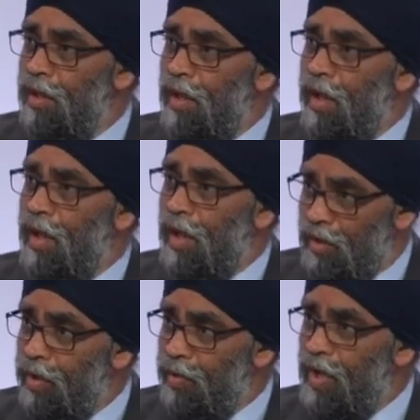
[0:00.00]
a
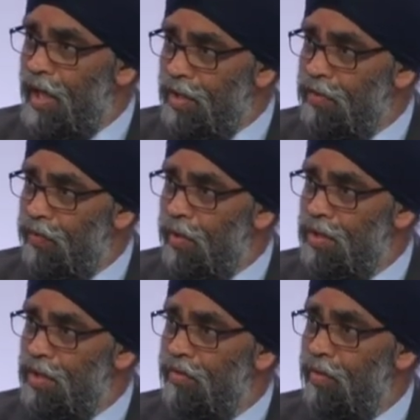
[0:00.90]
quick reaction
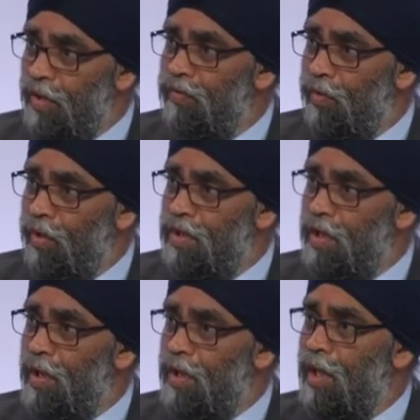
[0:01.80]
force of a reinforced
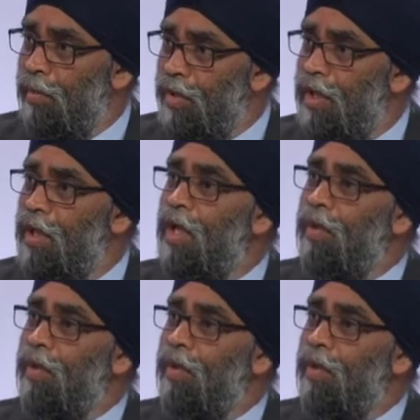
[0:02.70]
company.